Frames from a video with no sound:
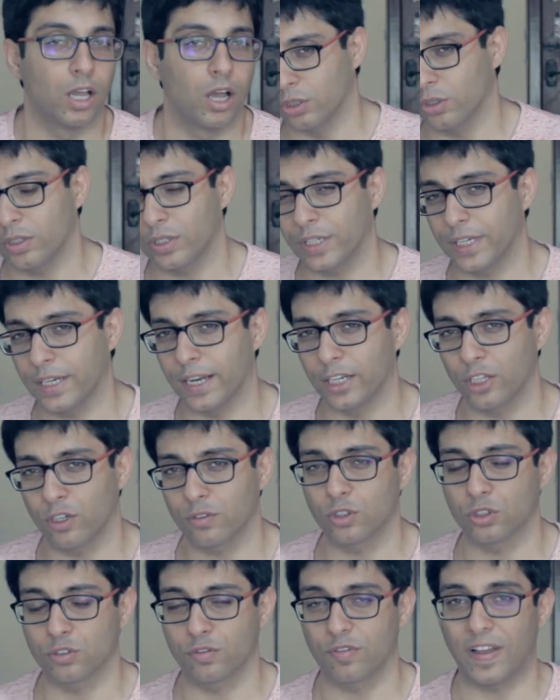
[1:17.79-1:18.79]
You don't need any
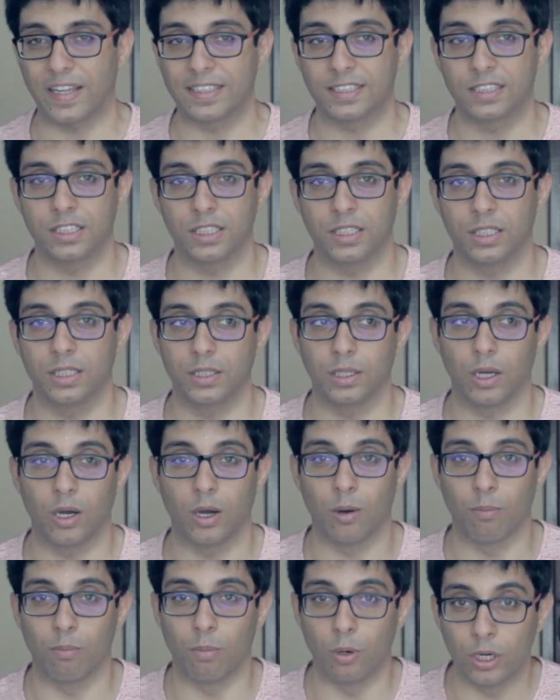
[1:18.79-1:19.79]
of those fancy
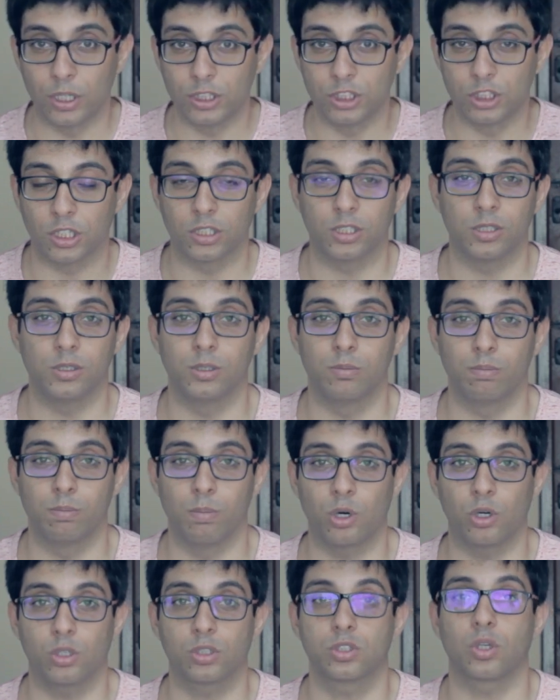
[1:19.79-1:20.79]
bullet journal
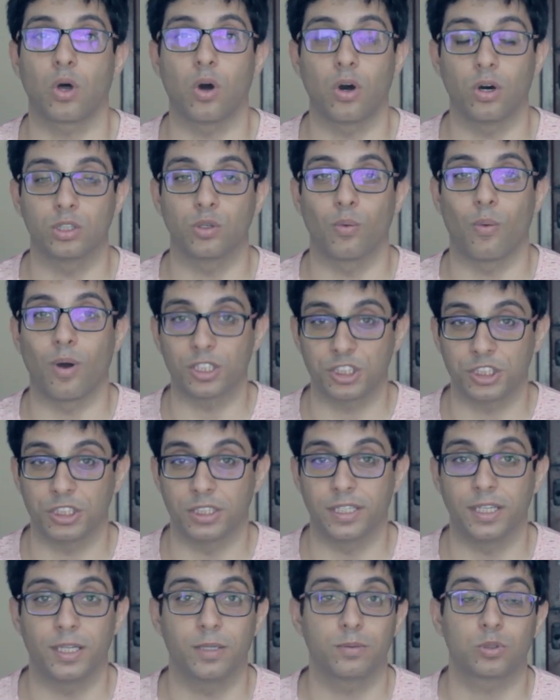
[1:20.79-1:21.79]
books or the washi
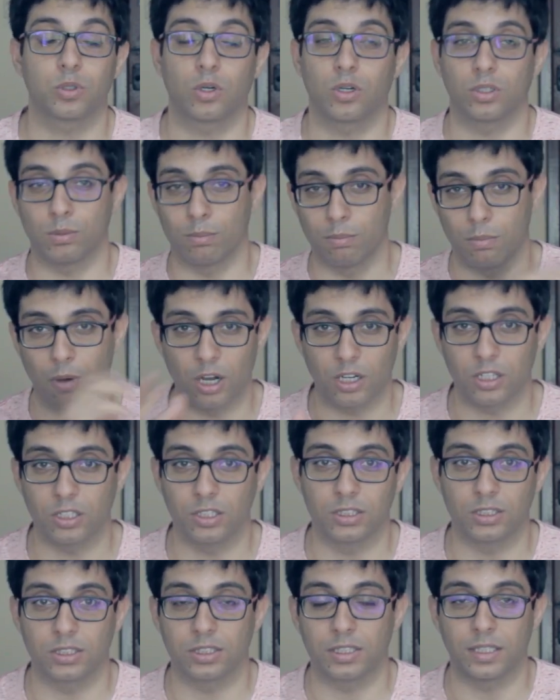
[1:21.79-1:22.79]
tapes or the
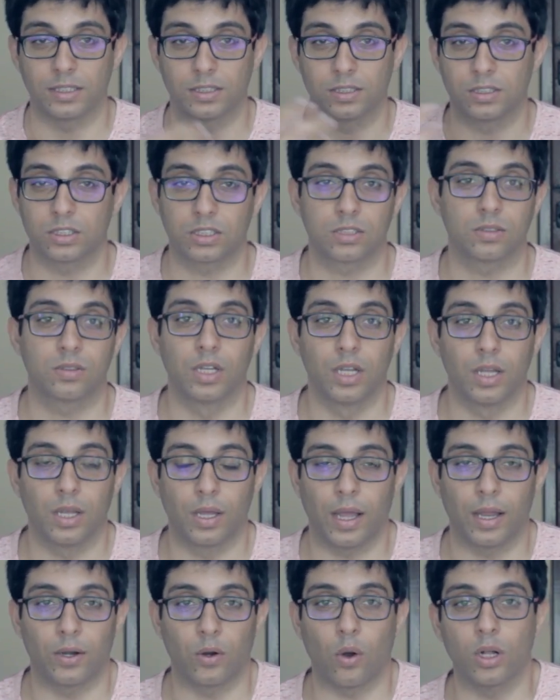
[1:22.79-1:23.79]
markers
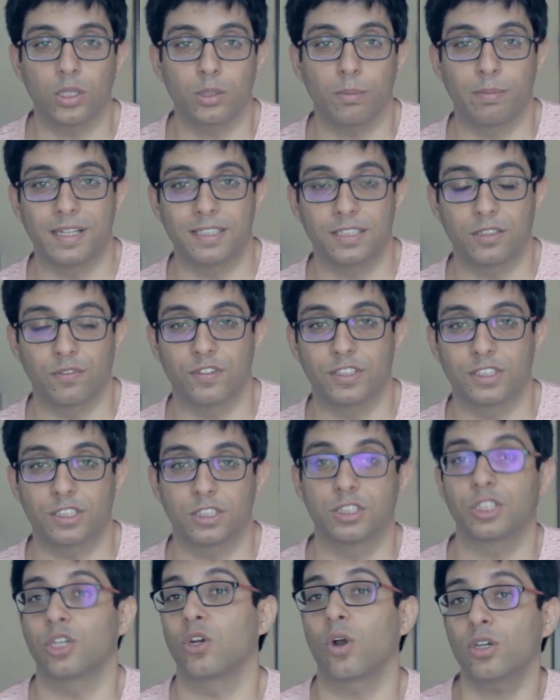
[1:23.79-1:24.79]
and all the bells and
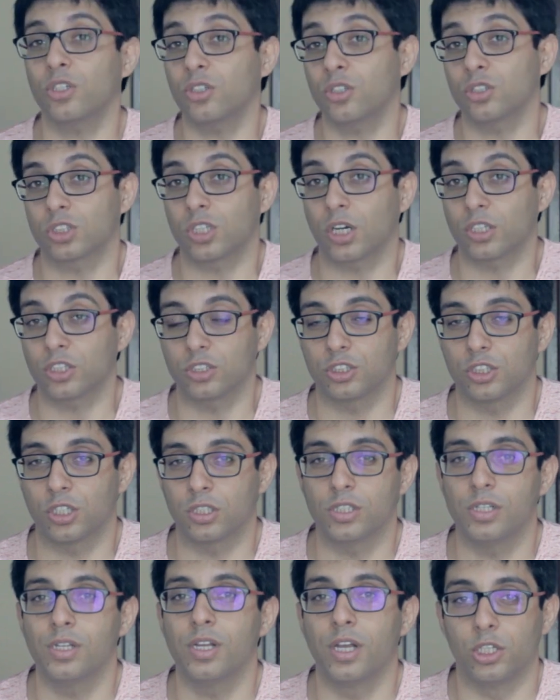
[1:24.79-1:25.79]
whistles. In order to start your
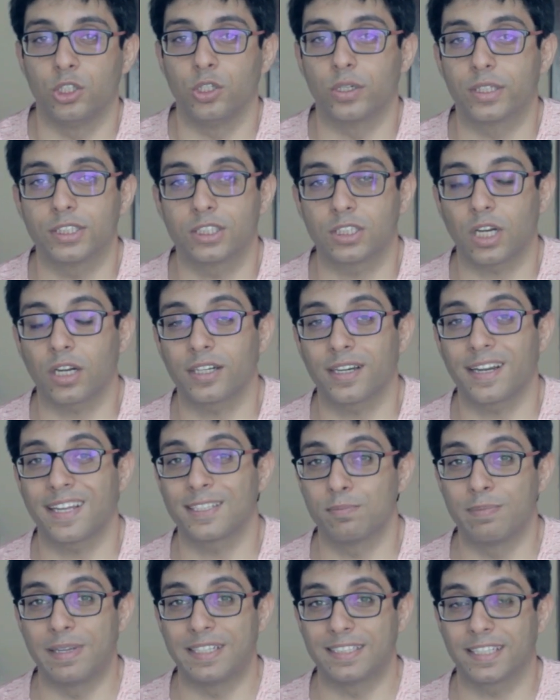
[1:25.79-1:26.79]
journal, you can start it
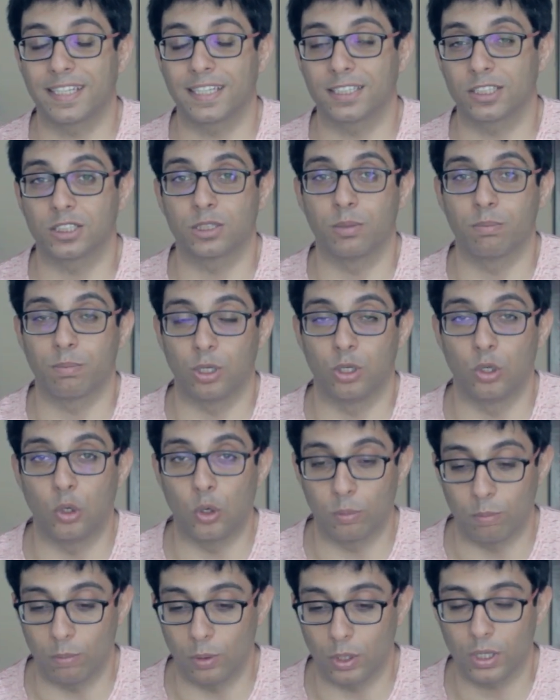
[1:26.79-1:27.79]
as basic as a simple
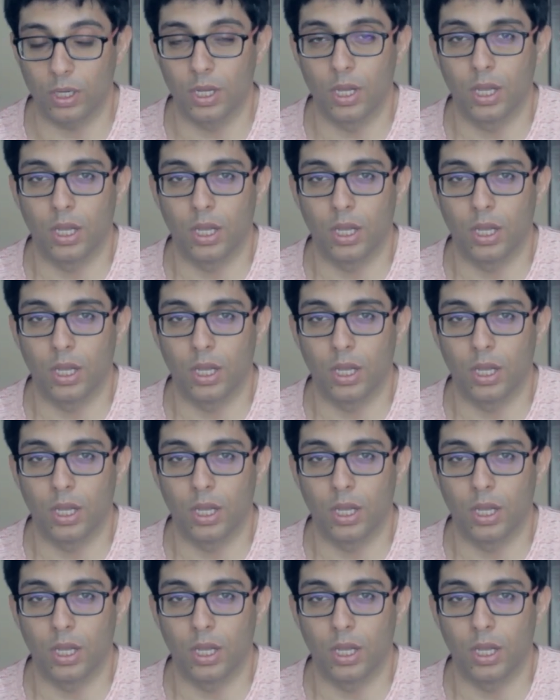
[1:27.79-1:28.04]
notebook.